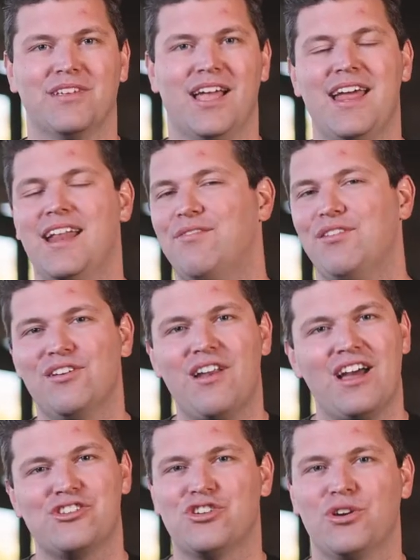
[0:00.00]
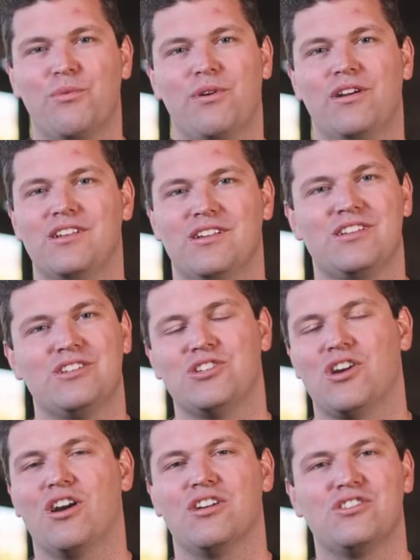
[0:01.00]
And if you're not sure where to, to,
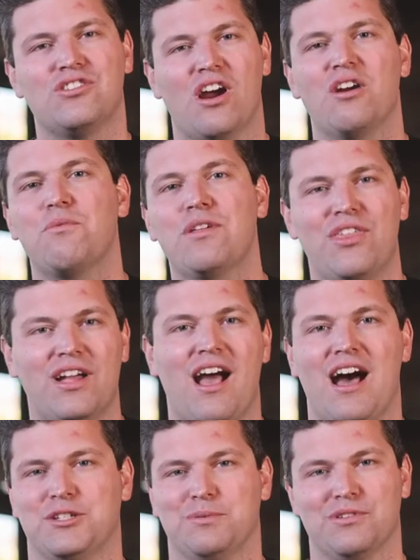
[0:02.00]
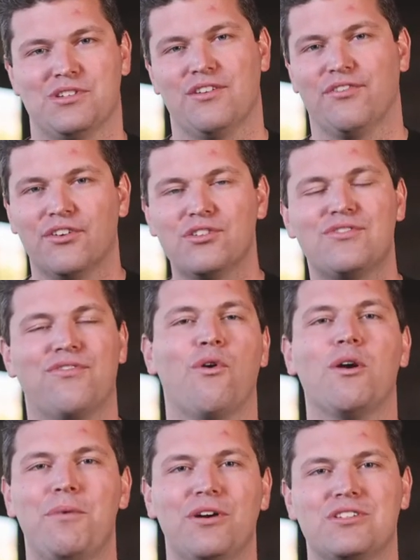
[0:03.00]
start, start with the Gospels, the first
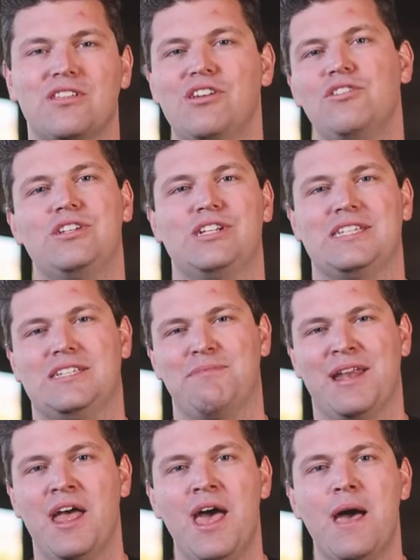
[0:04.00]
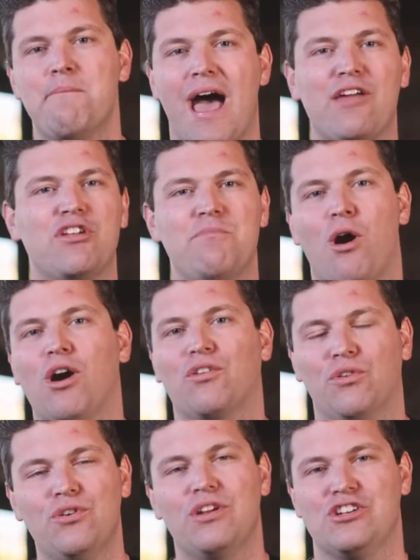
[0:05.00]
four books of the New Testament Matthew, Mark,
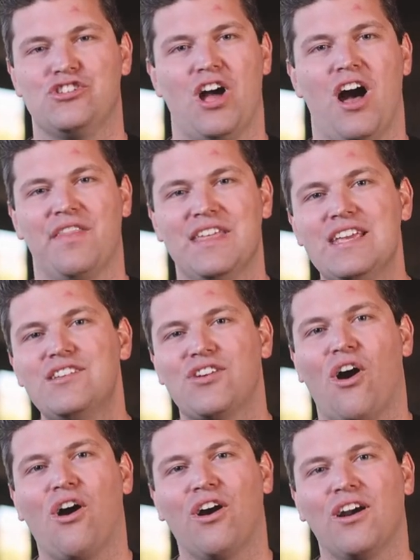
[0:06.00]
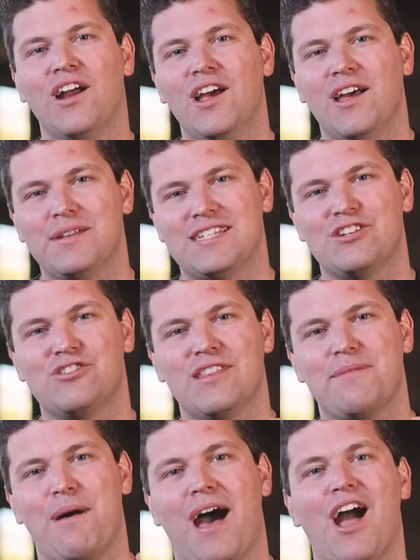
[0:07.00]
Luke, and John. These are essentially
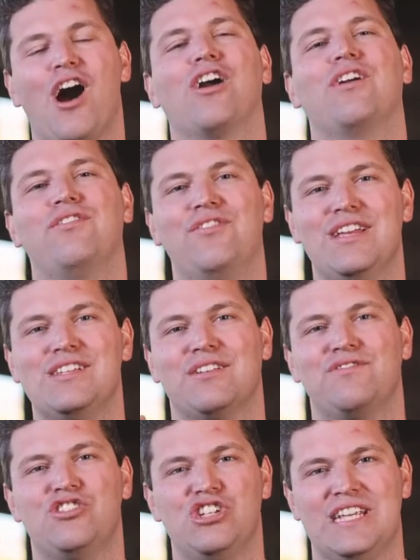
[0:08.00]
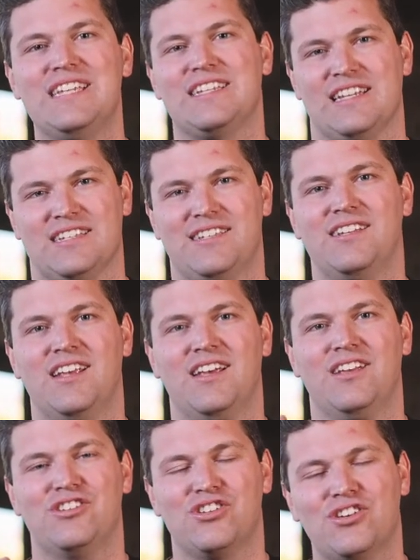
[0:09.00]
the biographies of Jesus.
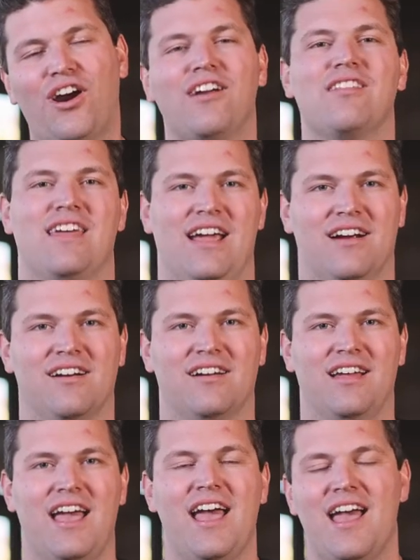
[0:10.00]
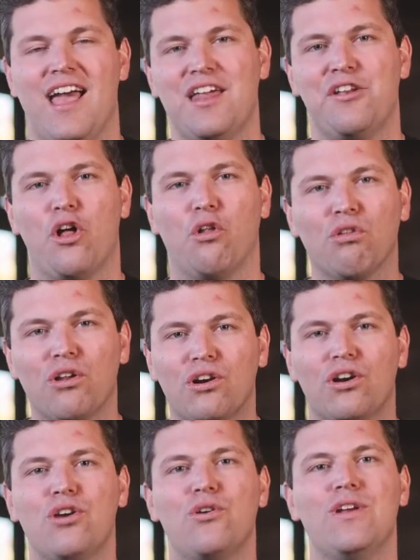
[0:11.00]
Start there and, and
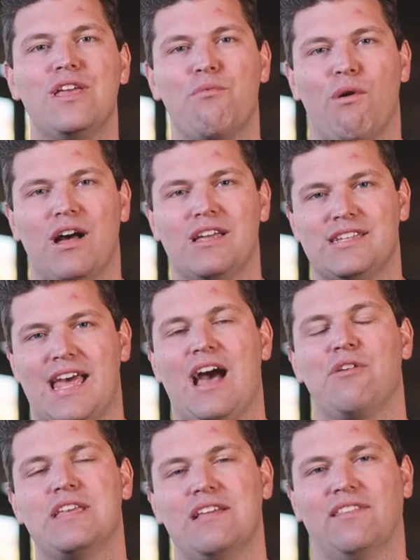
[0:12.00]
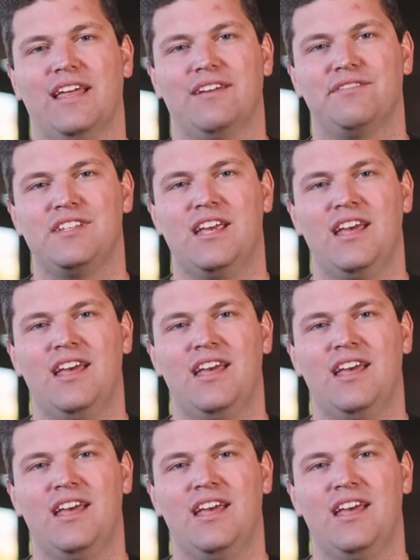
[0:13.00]
learn who he was, how he lived.